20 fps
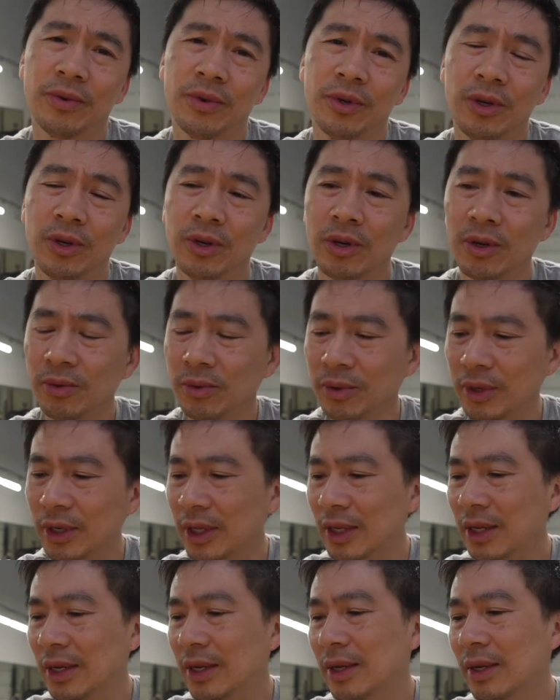You don't
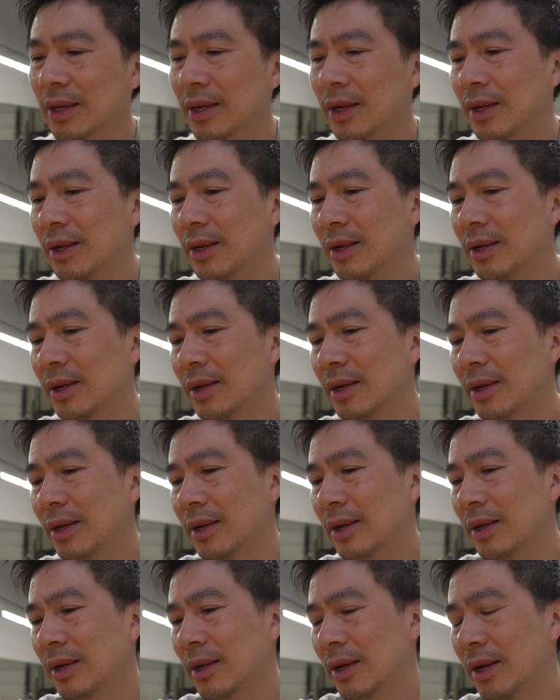need
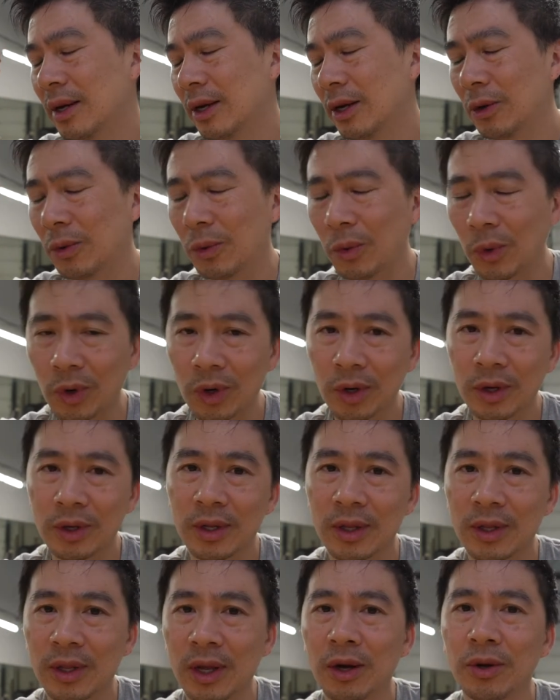an award
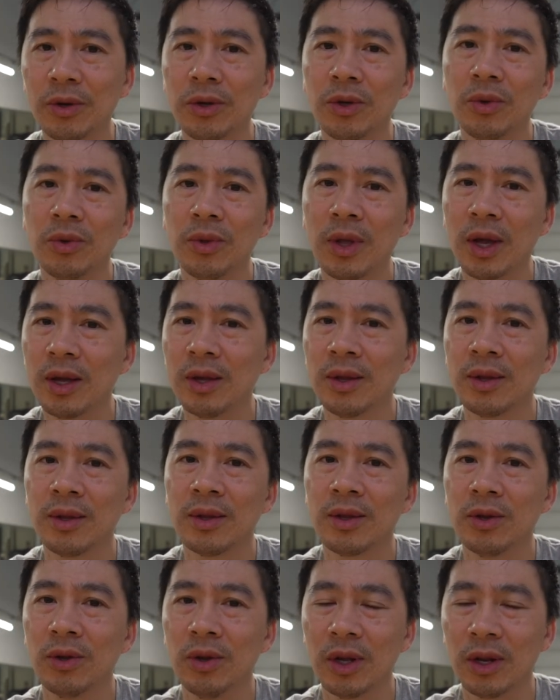to tell you that
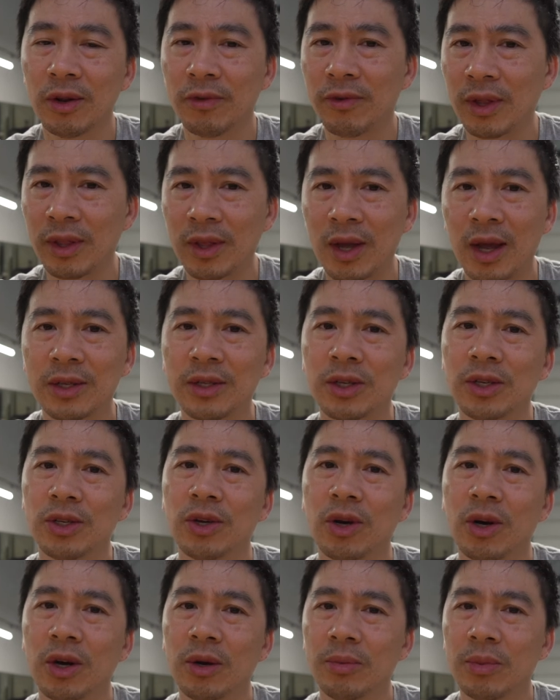you did a fantastic
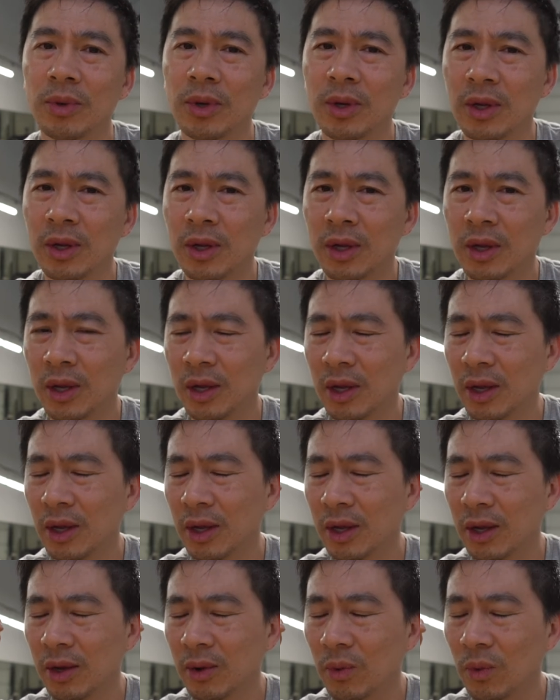job.
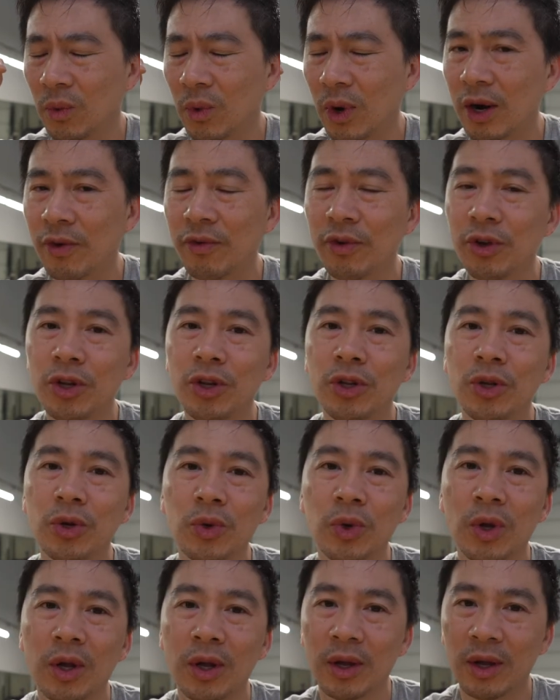Whatever you
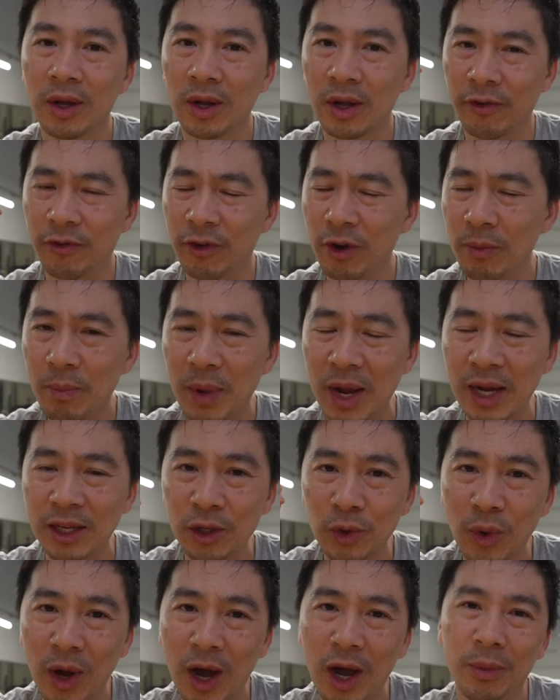do, if it makes
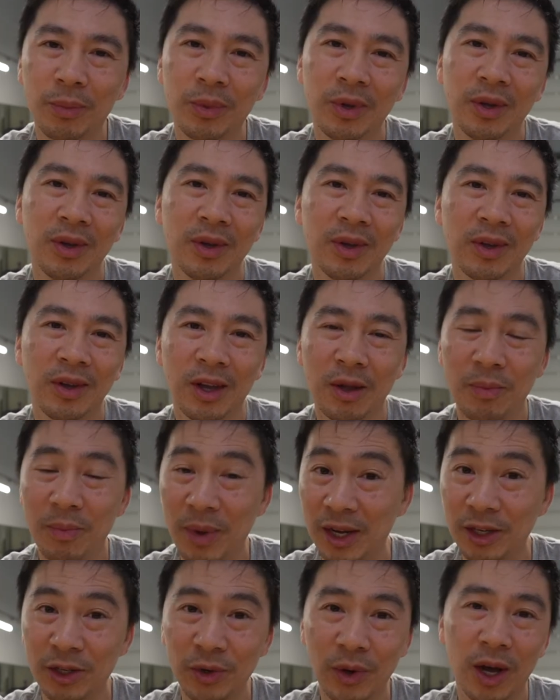you happy, it
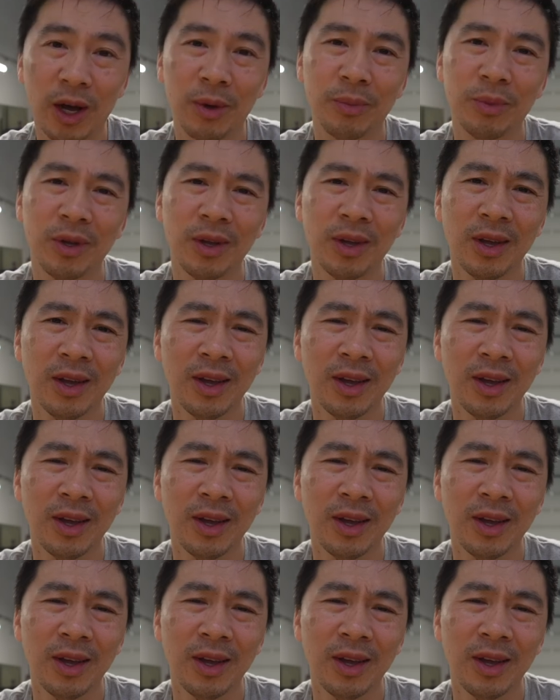makes you happy.